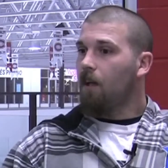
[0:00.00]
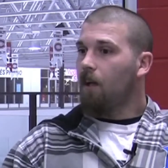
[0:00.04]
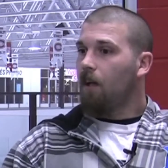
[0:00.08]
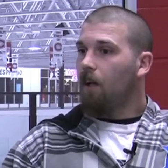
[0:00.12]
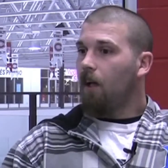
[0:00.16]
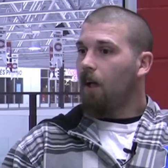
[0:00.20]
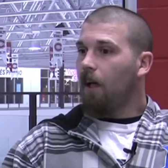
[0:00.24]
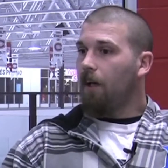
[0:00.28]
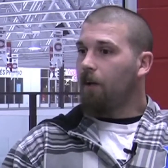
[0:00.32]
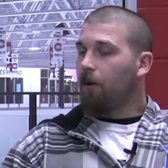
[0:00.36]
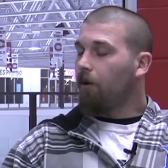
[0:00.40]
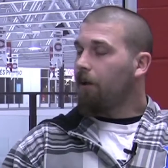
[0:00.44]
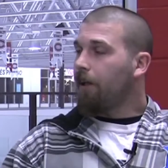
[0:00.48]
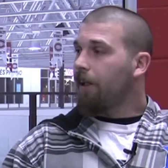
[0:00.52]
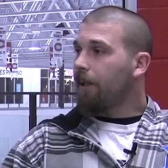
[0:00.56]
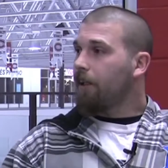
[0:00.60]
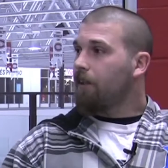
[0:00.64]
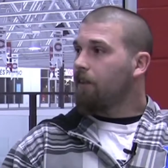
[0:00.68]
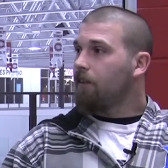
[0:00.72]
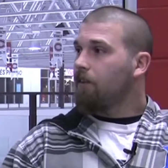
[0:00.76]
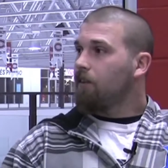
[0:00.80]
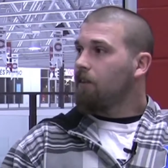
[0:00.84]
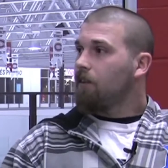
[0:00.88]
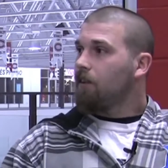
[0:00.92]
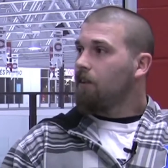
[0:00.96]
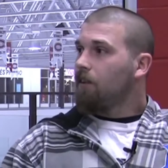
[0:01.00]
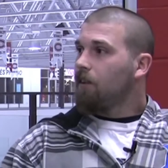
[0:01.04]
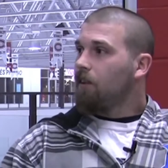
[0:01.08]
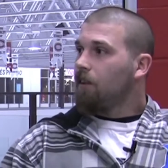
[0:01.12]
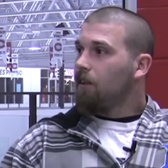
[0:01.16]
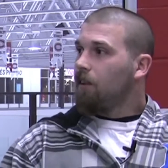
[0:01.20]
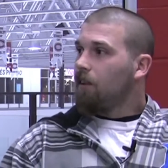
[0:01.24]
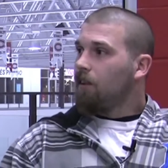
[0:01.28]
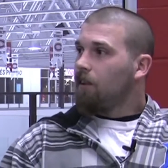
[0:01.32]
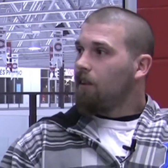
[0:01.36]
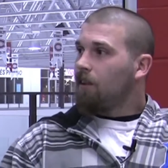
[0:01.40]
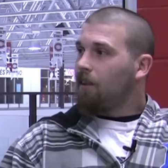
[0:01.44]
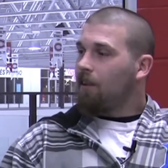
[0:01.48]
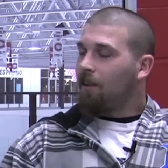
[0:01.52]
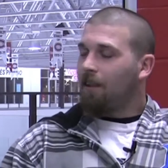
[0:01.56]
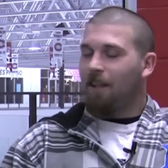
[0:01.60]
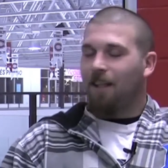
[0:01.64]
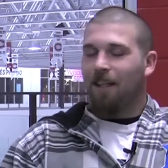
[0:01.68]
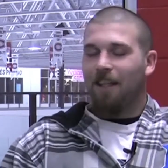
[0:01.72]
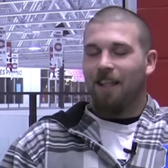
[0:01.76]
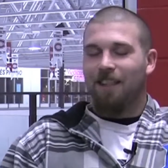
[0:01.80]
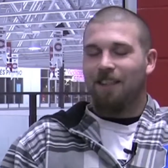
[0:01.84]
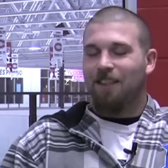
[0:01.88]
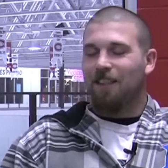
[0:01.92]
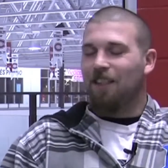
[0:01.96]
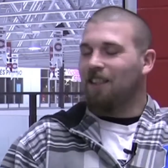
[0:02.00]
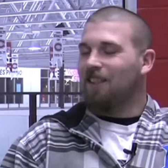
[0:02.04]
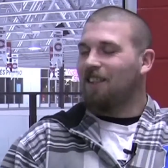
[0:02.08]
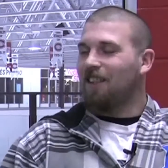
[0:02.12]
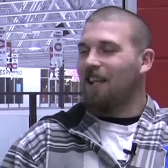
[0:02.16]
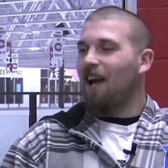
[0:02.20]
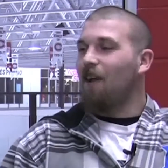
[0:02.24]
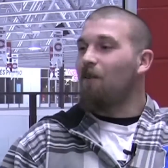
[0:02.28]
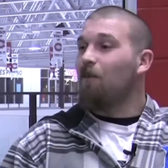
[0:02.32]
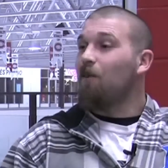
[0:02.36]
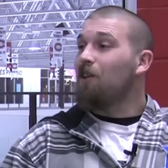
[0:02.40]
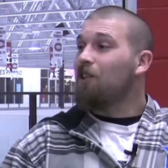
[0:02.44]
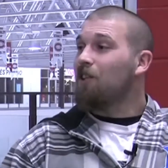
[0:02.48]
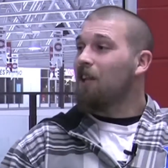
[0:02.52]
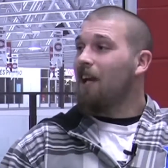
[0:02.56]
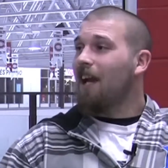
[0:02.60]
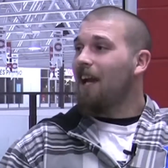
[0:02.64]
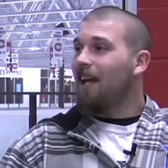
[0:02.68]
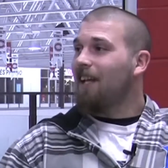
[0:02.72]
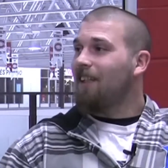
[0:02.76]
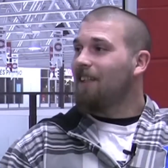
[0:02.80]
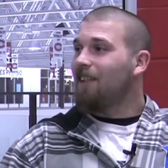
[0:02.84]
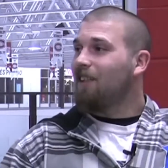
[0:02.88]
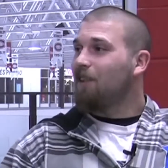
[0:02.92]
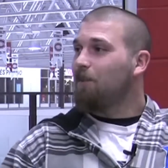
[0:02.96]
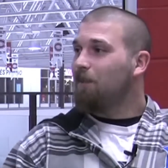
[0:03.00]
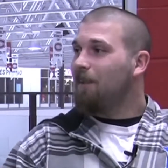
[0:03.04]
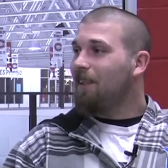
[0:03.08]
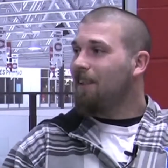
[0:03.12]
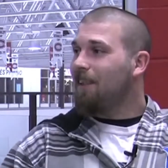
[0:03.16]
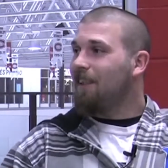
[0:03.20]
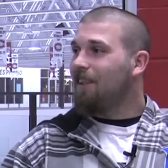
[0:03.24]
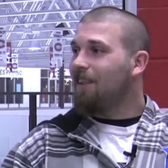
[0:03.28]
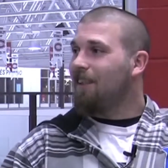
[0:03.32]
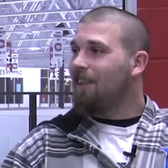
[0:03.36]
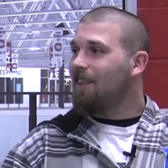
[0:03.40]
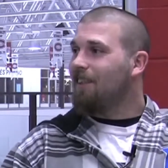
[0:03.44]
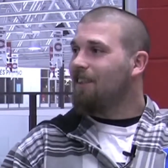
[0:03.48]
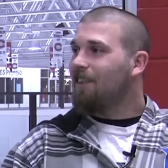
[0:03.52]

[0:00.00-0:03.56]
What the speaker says: Annoying. I wish I had the speed he does.